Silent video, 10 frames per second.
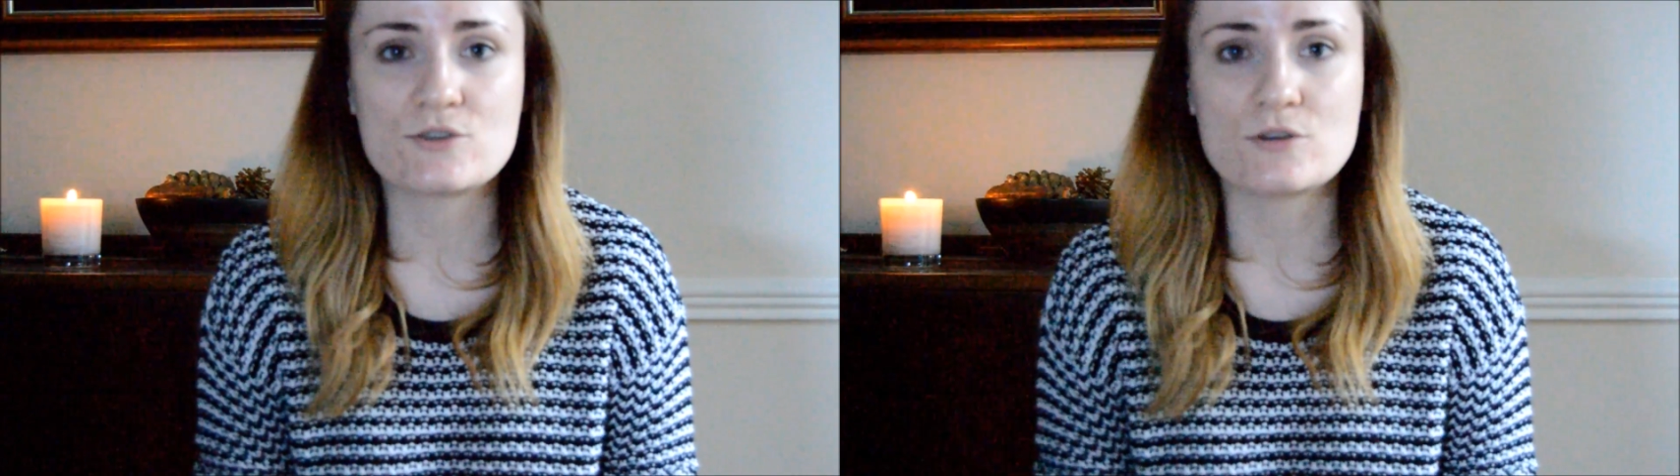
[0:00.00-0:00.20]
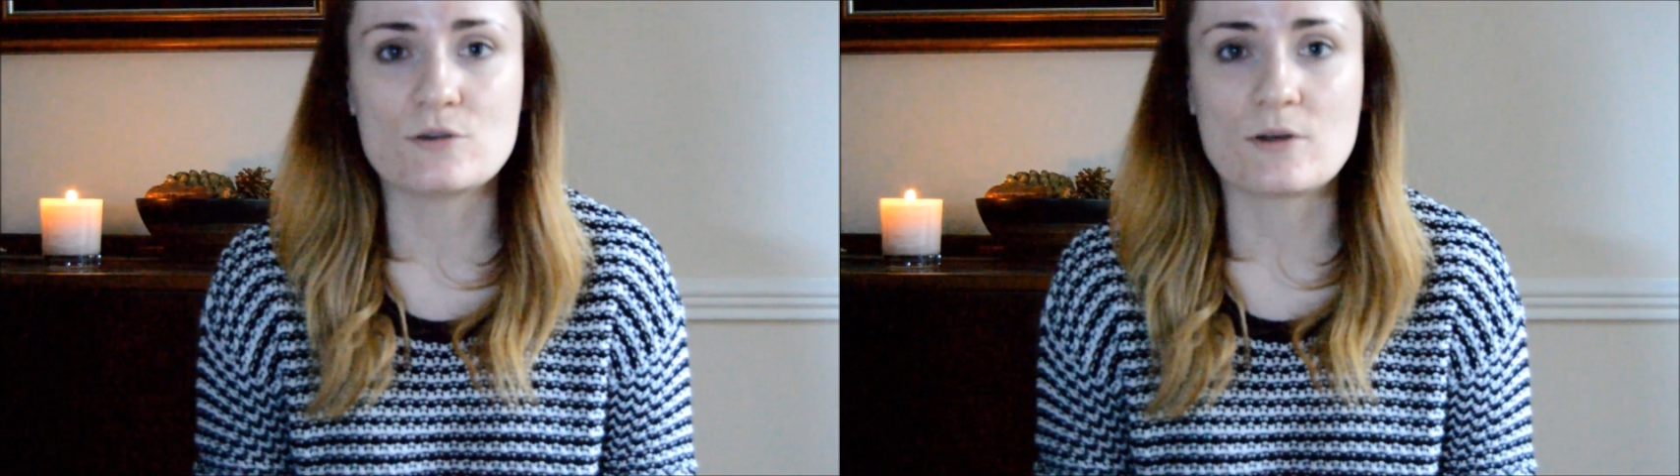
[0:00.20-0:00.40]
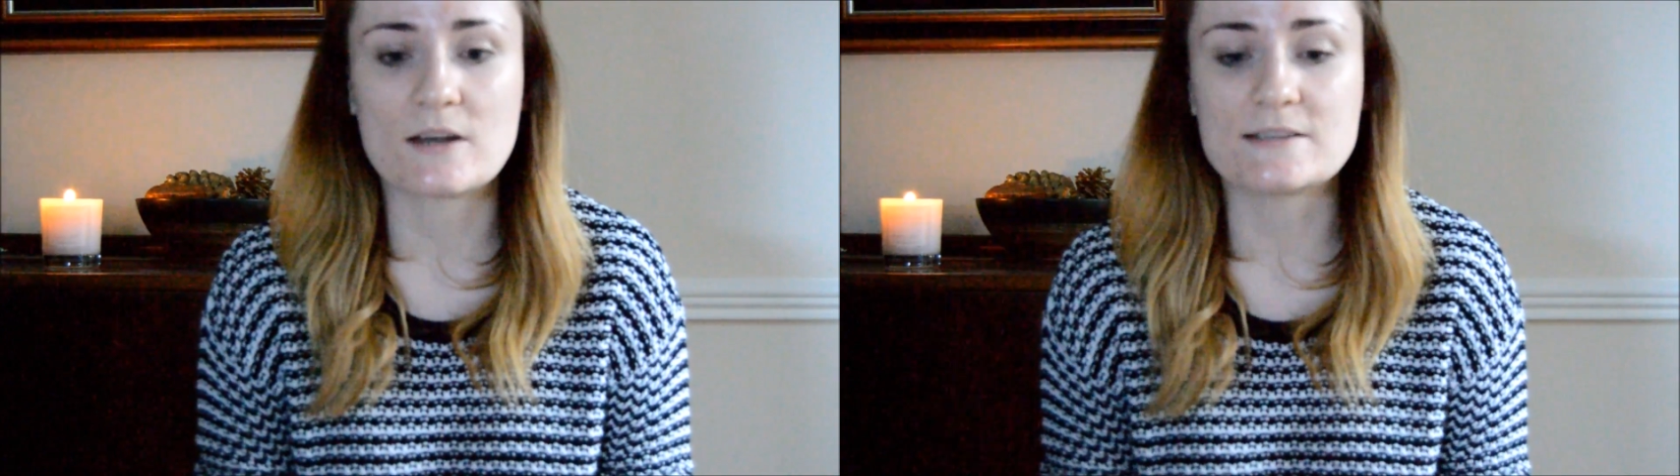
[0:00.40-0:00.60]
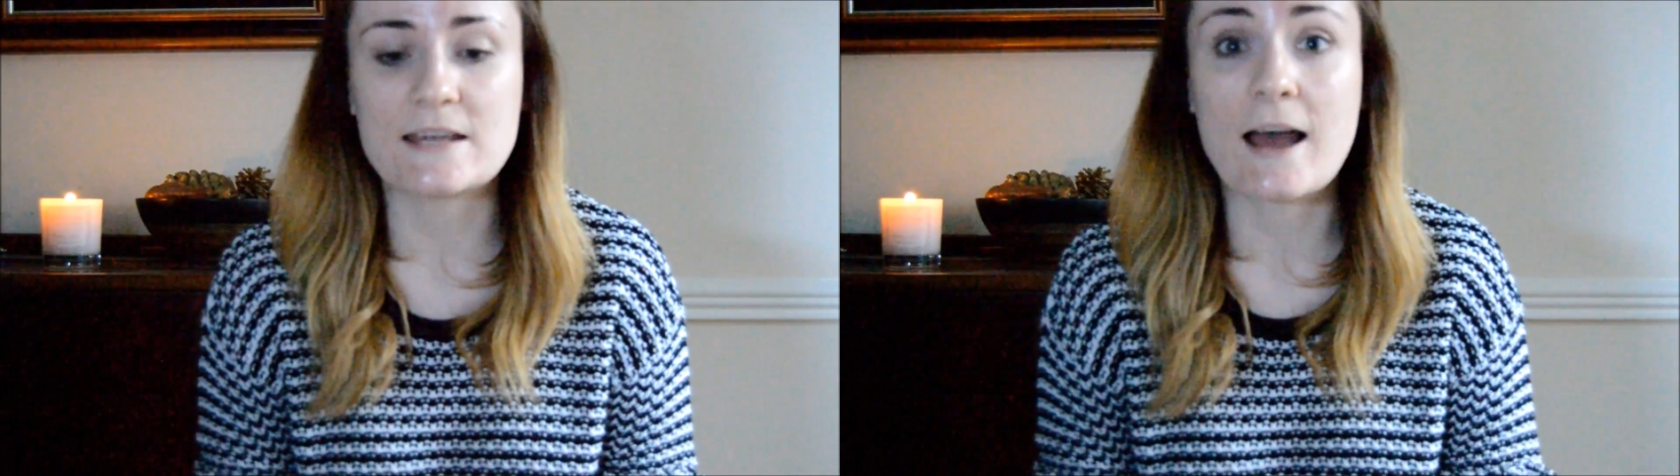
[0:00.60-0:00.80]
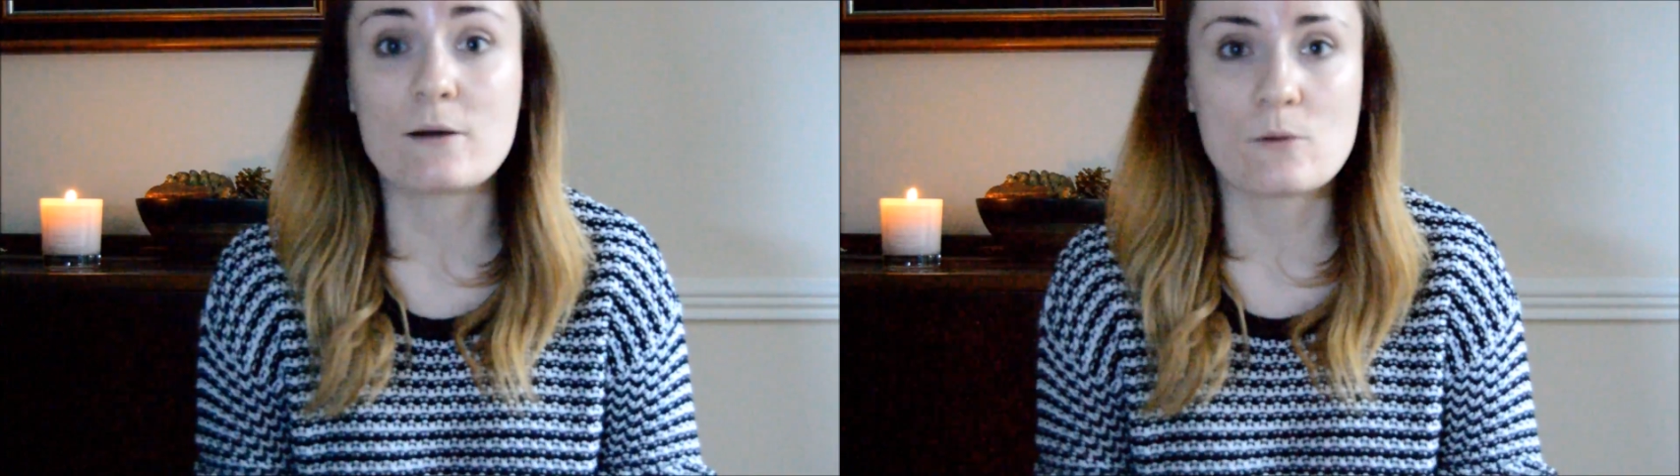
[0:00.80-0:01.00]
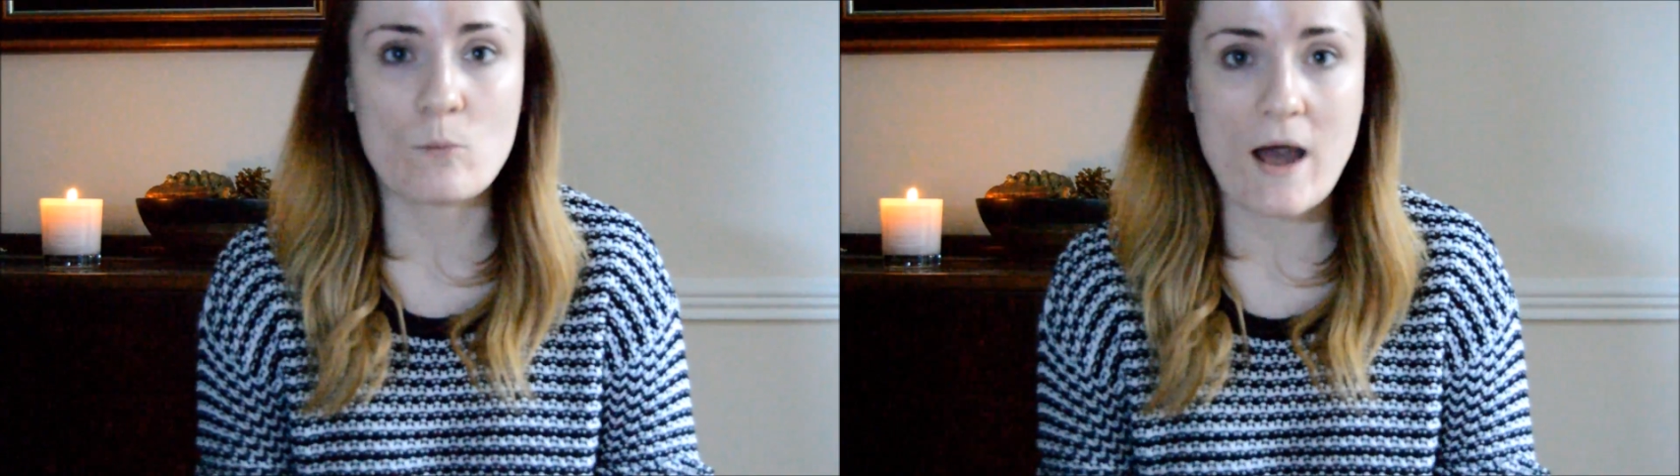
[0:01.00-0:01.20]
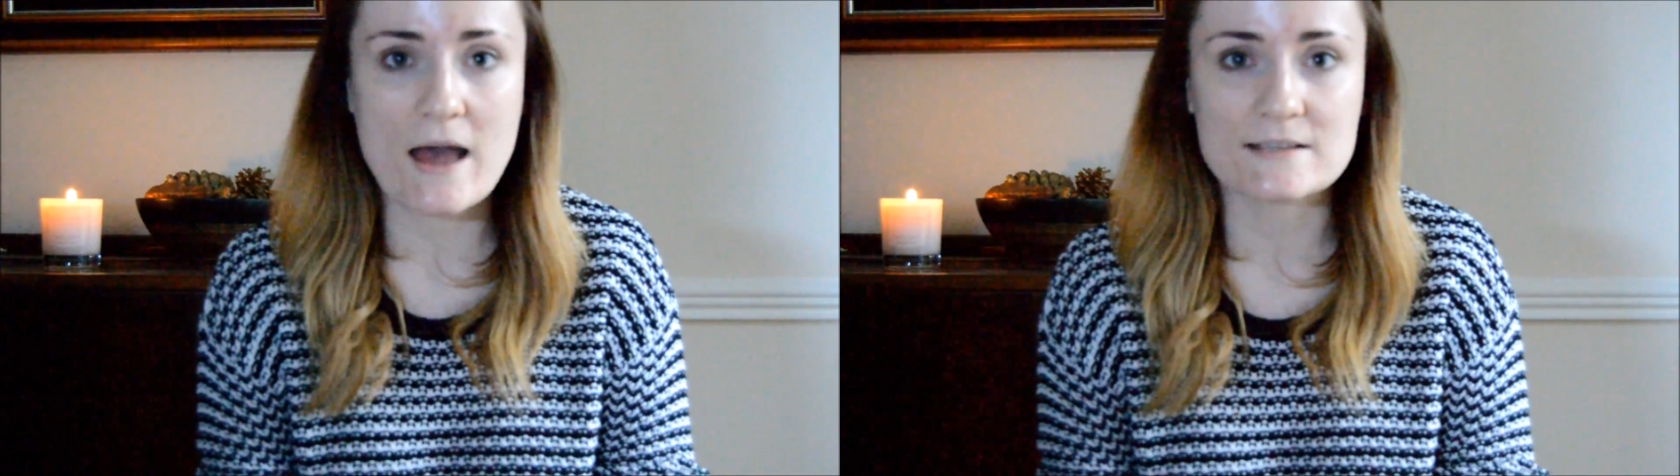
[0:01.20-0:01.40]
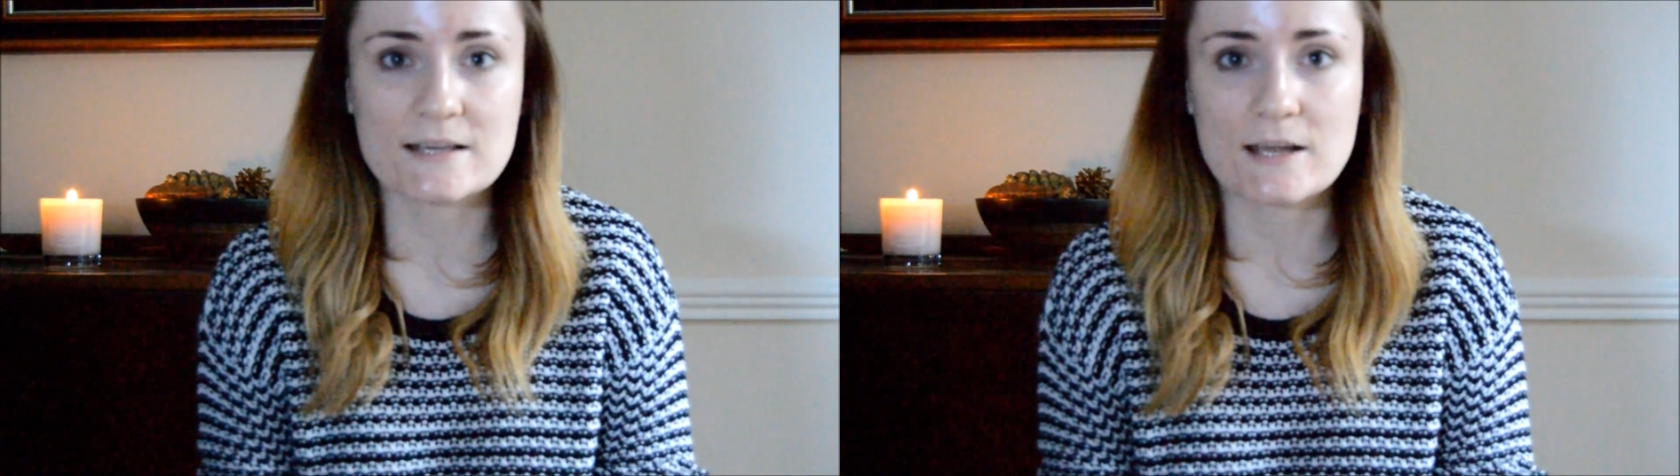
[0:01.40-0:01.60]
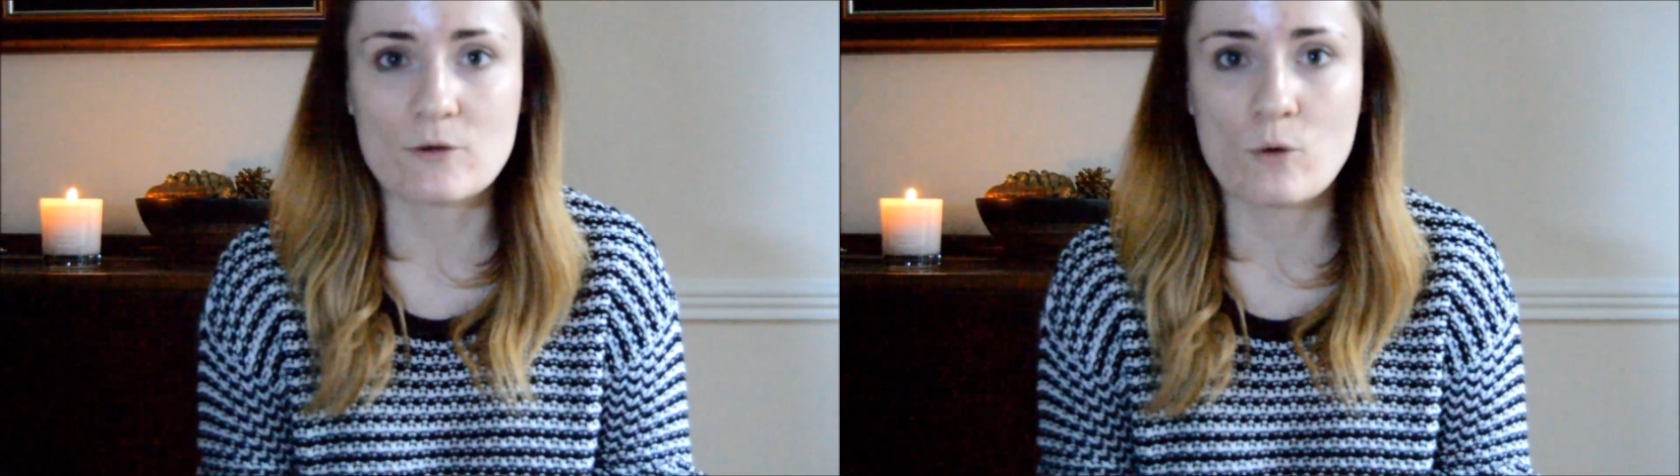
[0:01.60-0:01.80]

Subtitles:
to kind of see how it wears like it